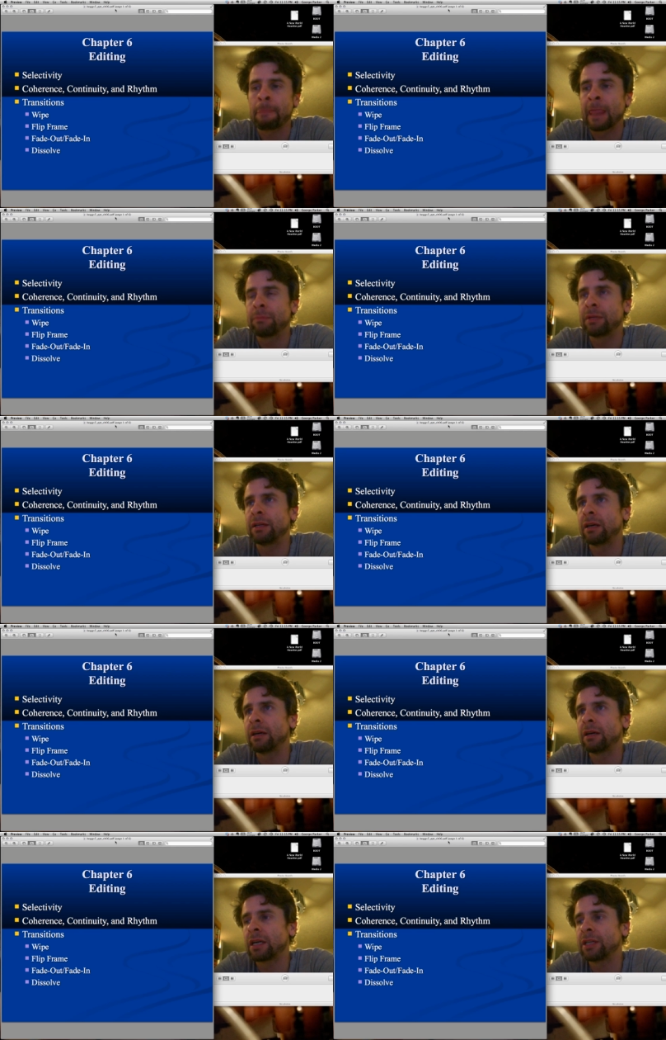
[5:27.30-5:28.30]
But
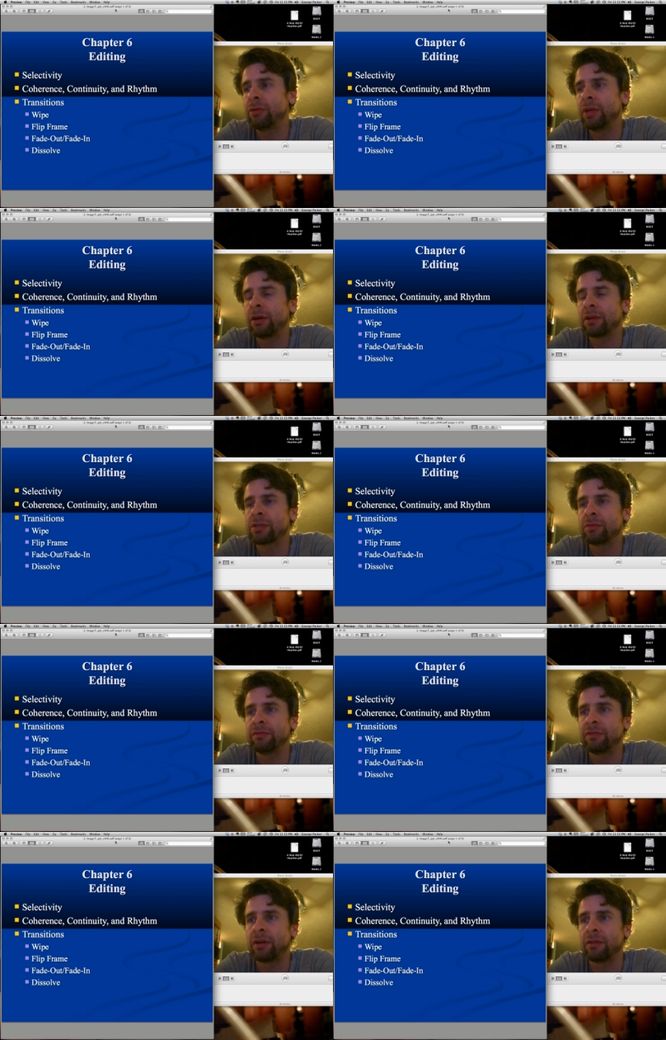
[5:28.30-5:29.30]
continuity also
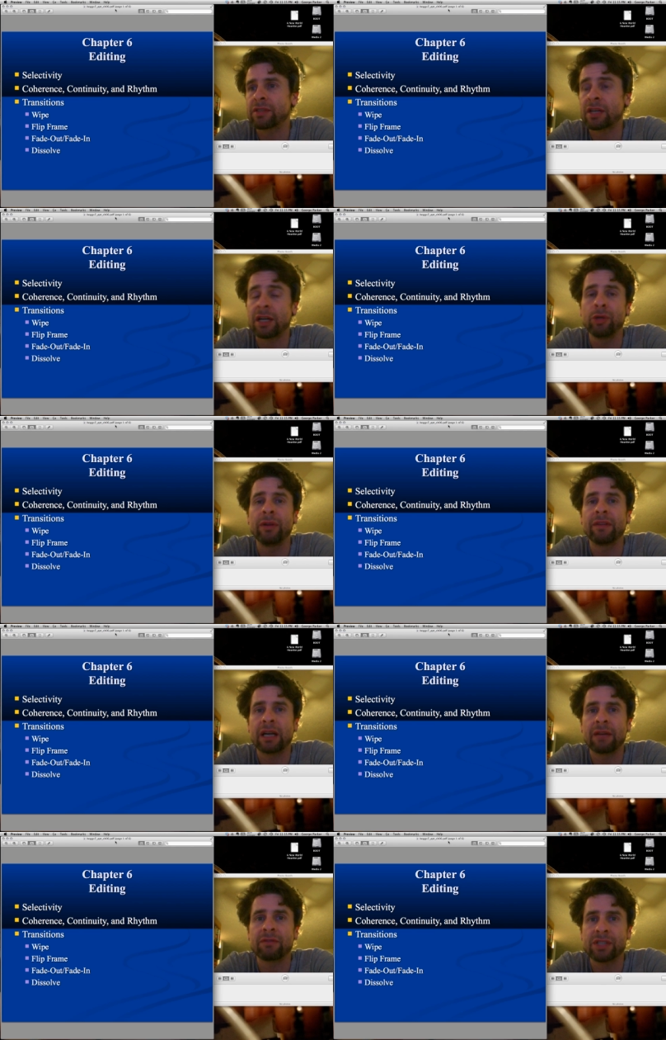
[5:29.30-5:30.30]
involves continuity of the
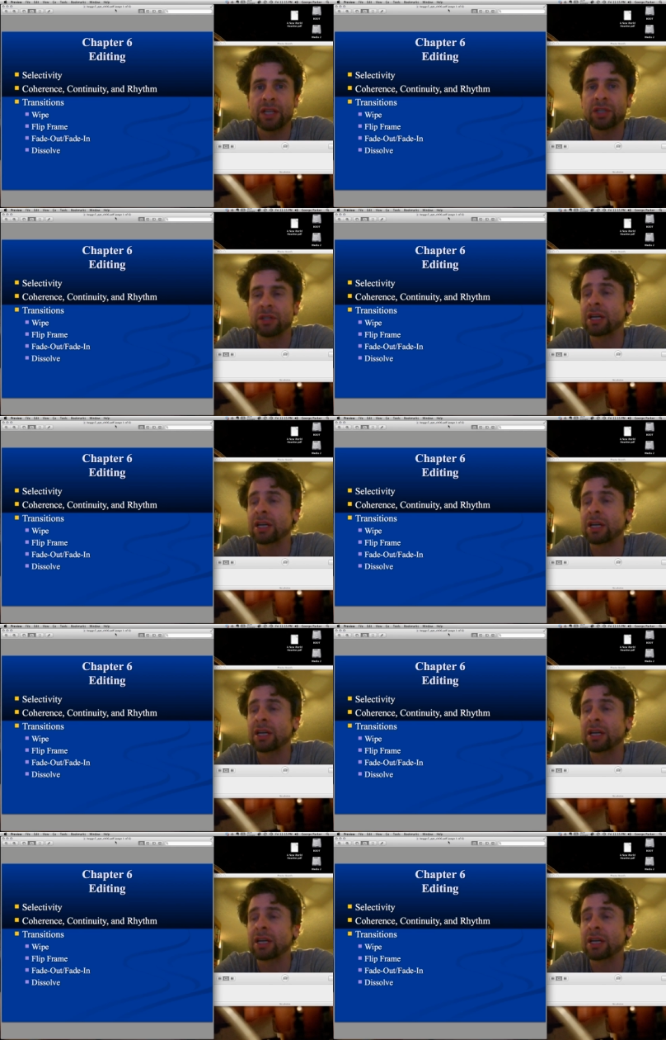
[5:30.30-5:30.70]
conversation,